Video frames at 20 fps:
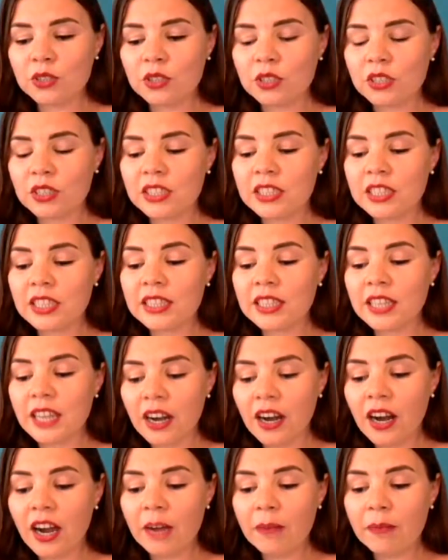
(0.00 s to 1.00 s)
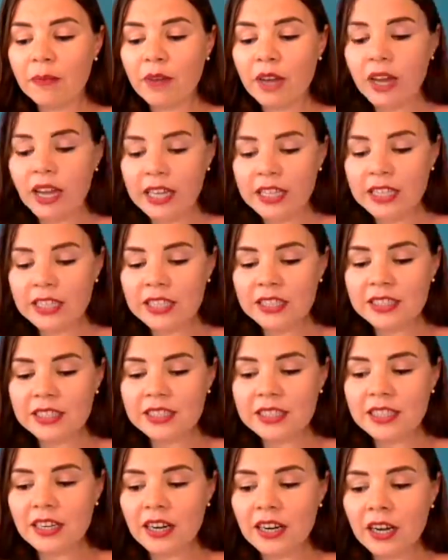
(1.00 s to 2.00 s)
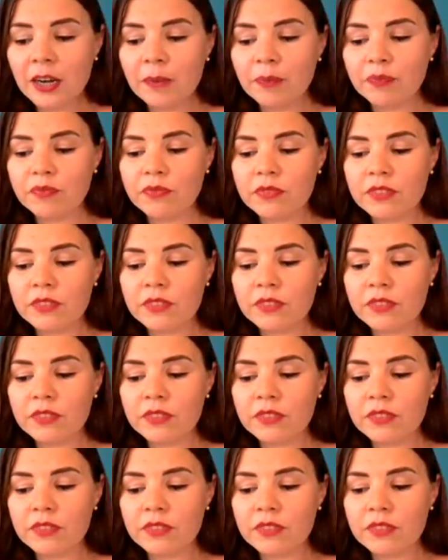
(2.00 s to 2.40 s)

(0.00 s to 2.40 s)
that there are angels, there are